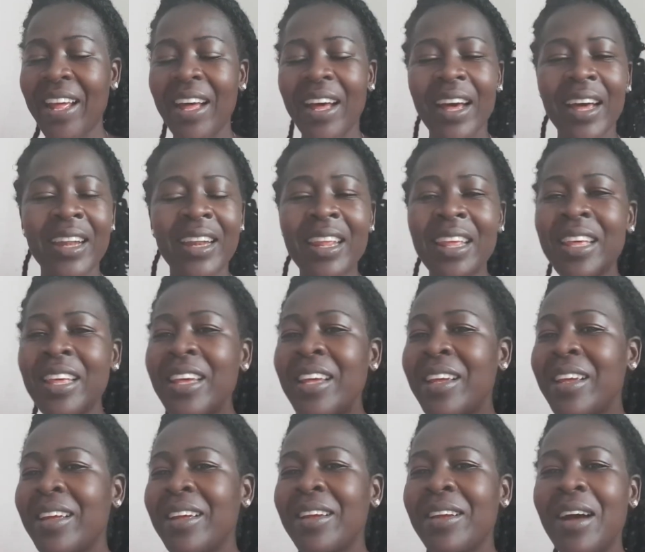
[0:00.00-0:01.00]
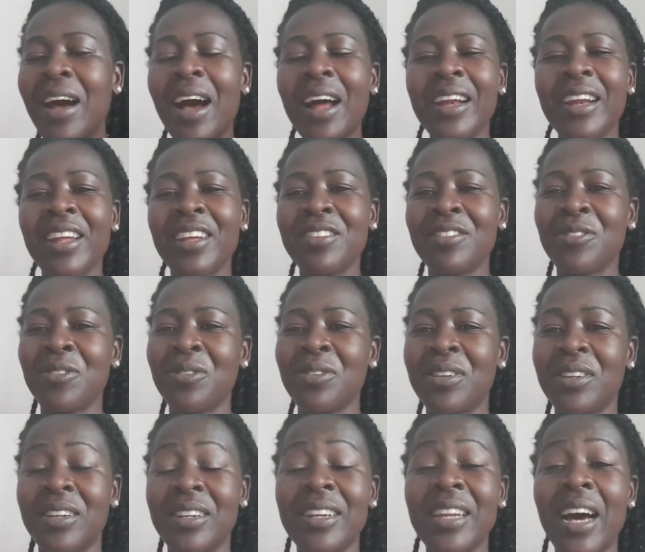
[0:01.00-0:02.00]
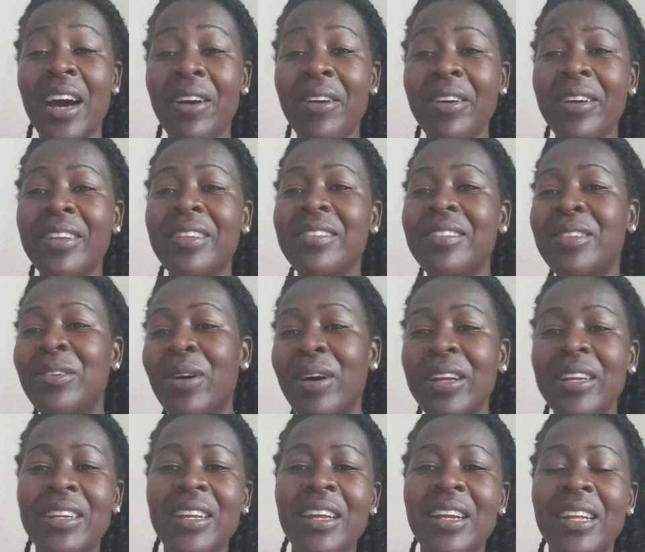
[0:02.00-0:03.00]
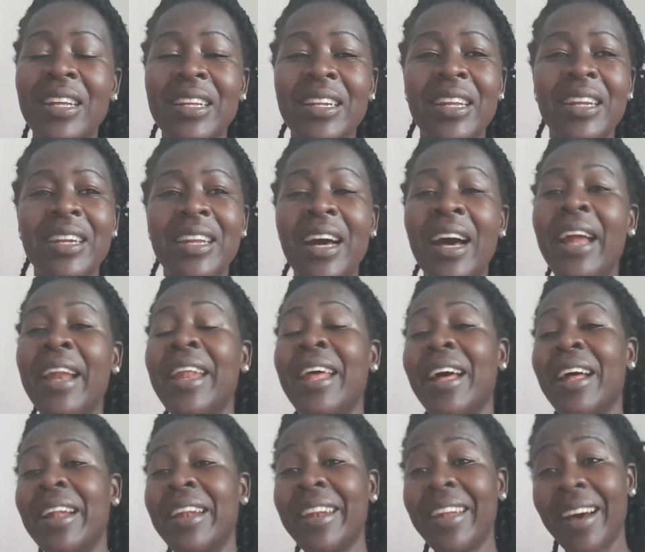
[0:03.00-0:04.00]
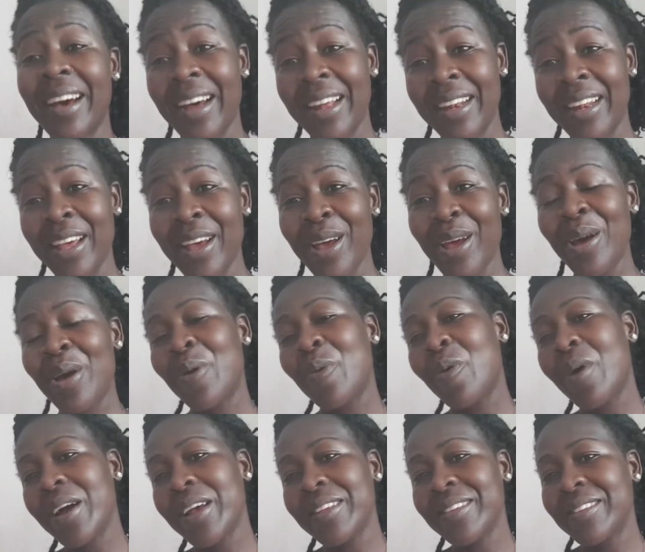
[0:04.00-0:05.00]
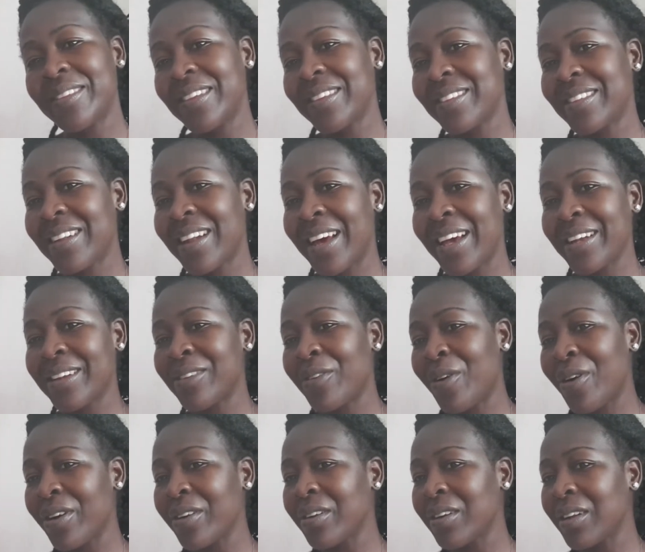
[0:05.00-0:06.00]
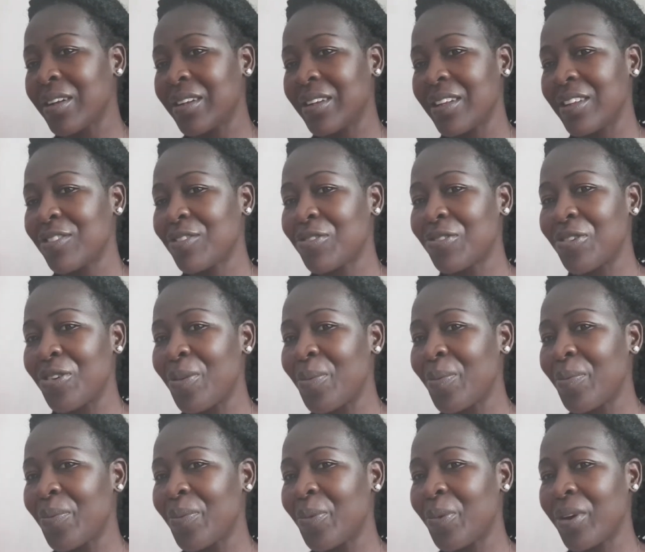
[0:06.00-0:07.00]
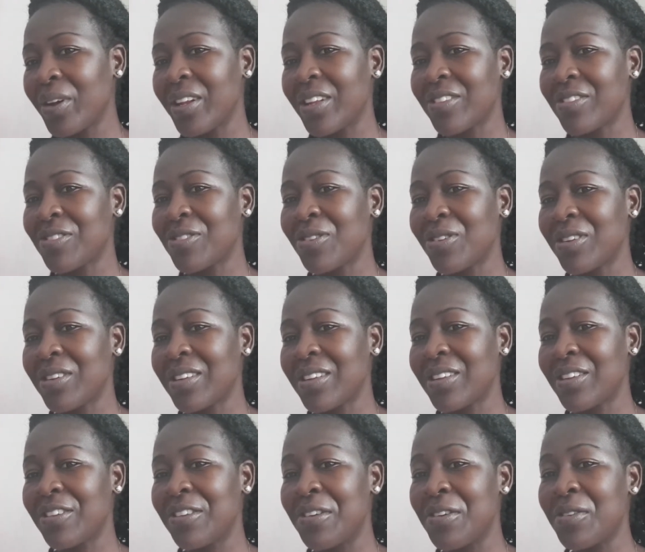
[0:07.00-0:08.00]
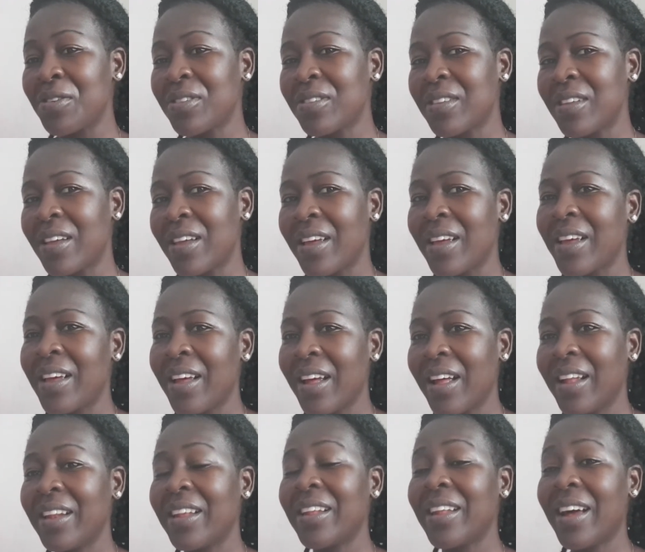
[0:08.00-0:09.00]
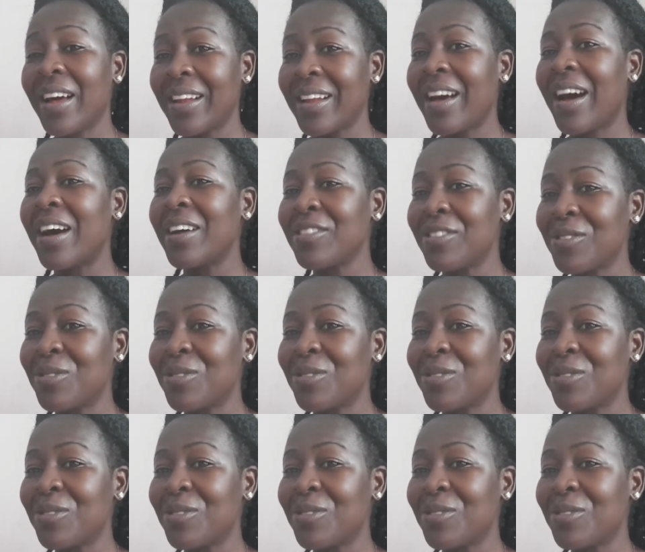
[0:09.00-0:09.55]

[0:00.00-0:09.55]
And he understood it. Now he's the one telling the dad, why is this light on in this room when it's not in use? And the dad has